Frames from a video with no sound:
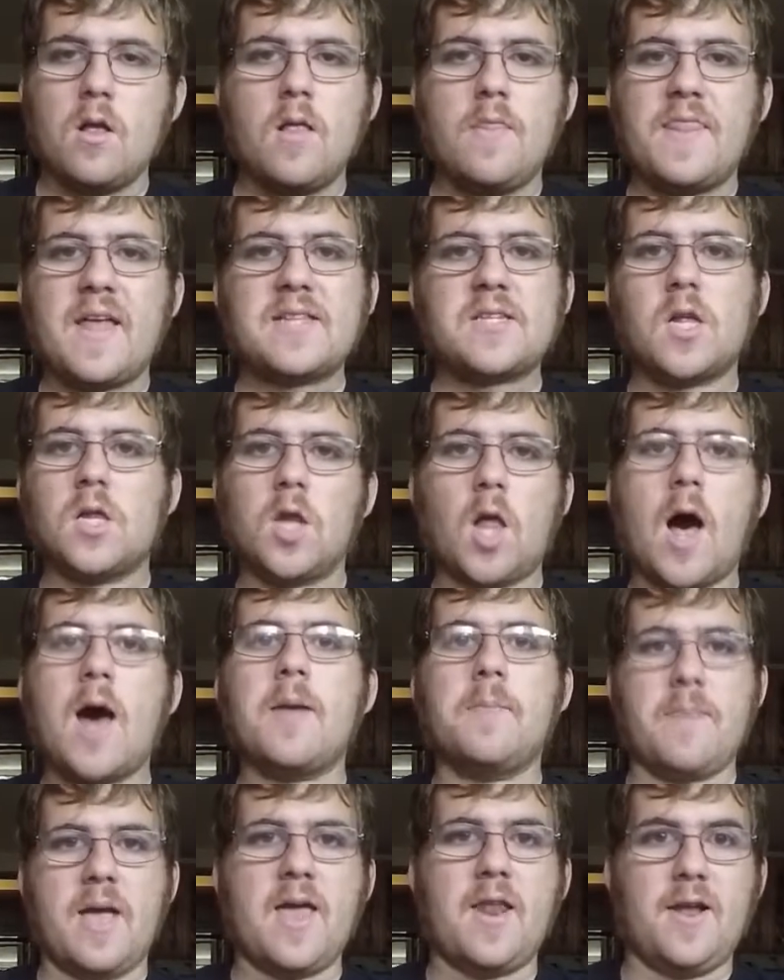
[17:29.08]
That's a
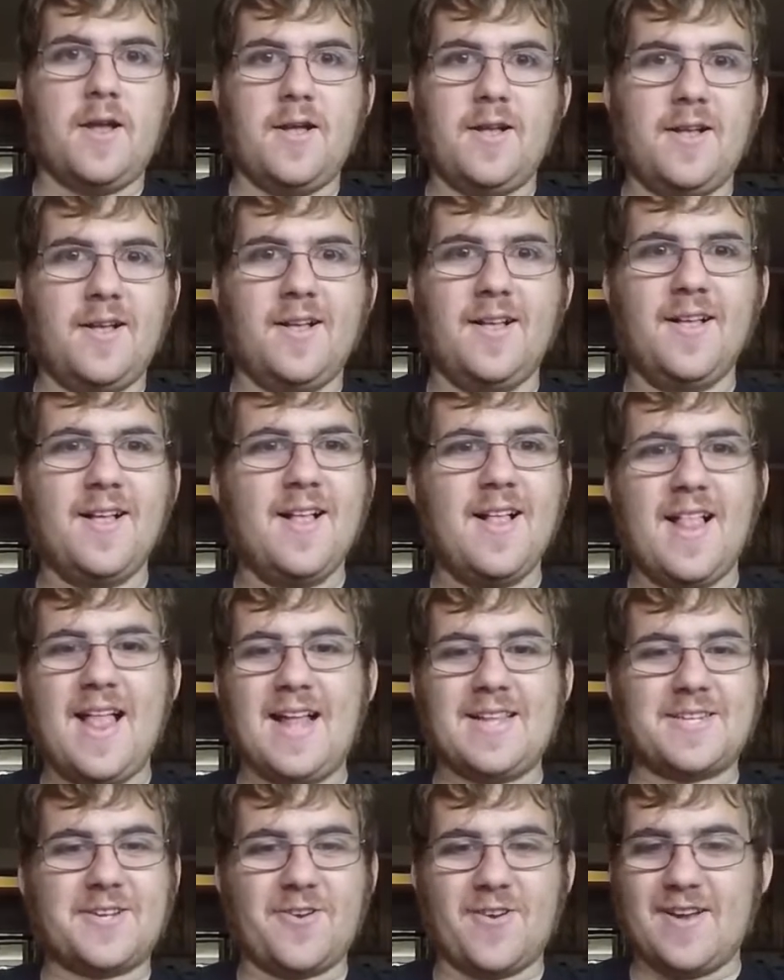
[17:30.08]
lot of mana.
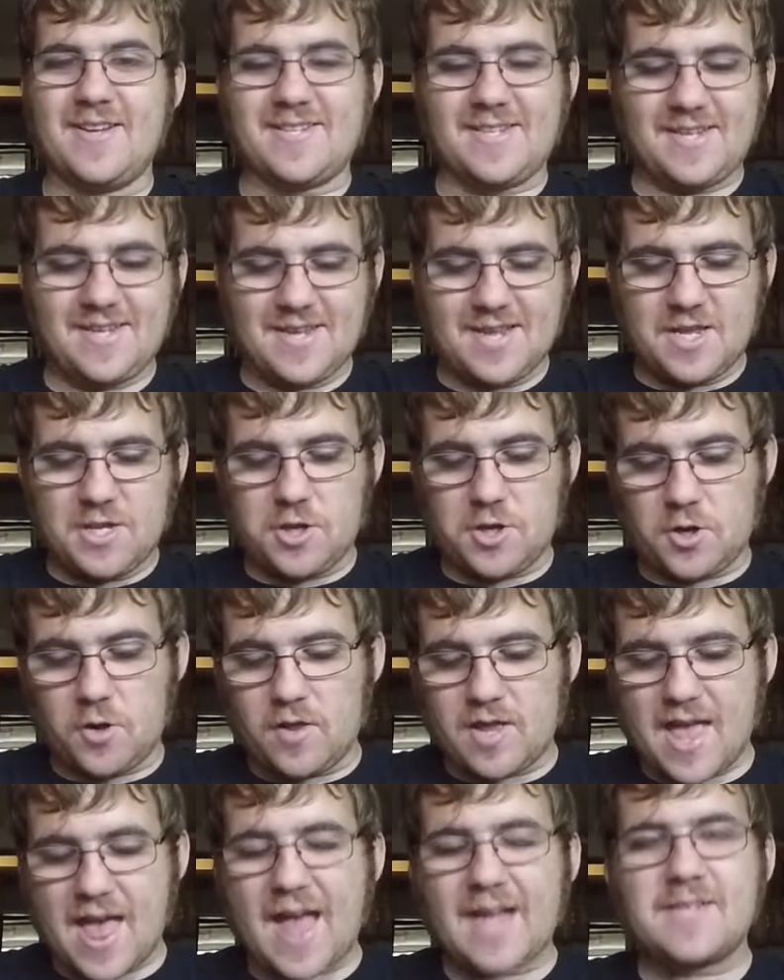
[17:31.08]
That's crazy. You can
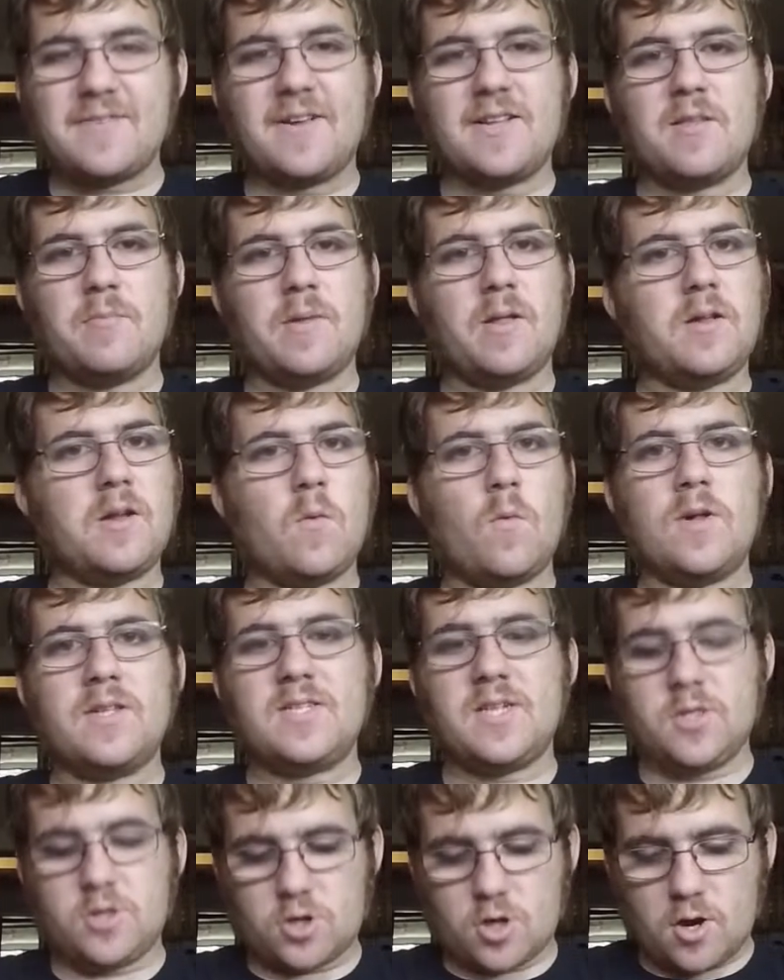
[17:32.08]
only activate the ability
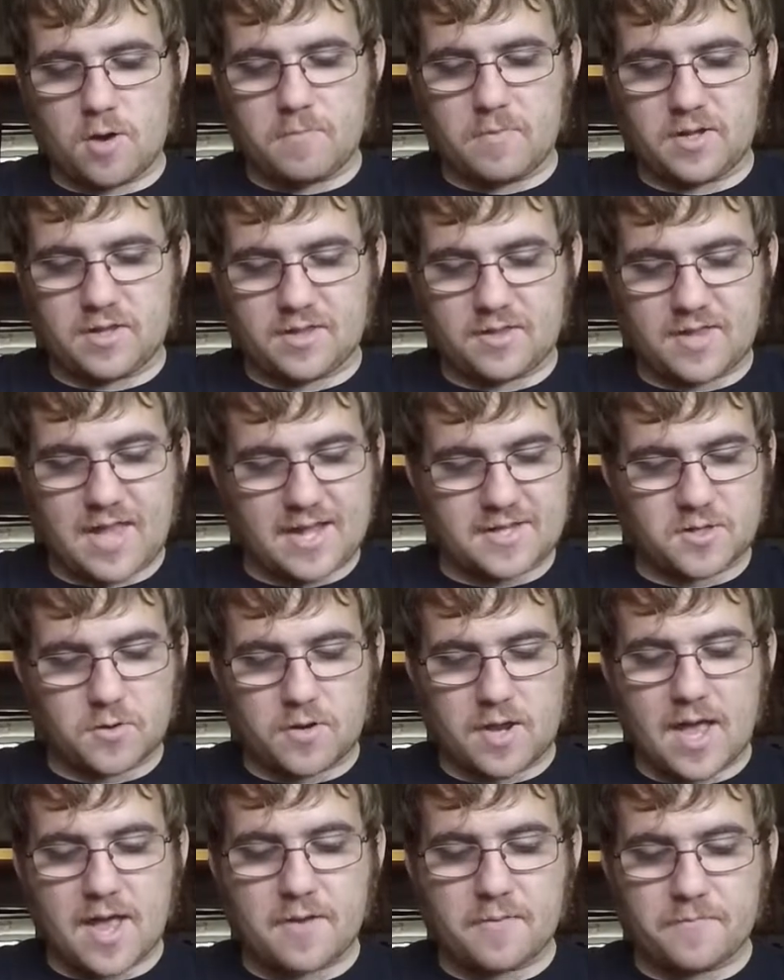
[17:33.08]
once each turn, but that's
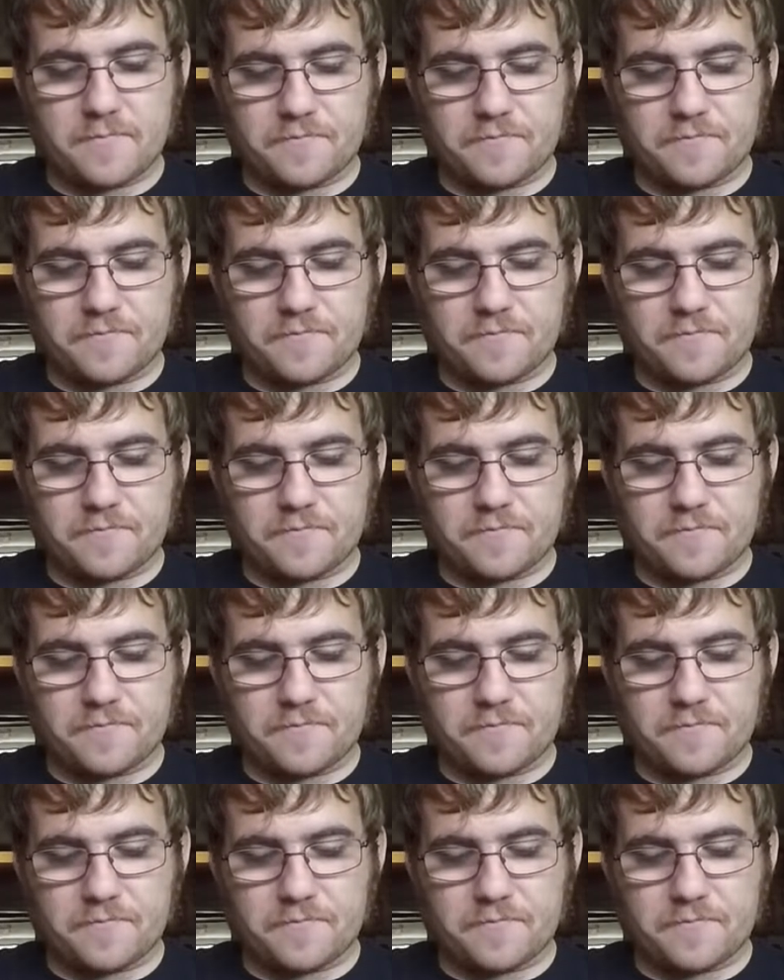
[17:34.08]
okay.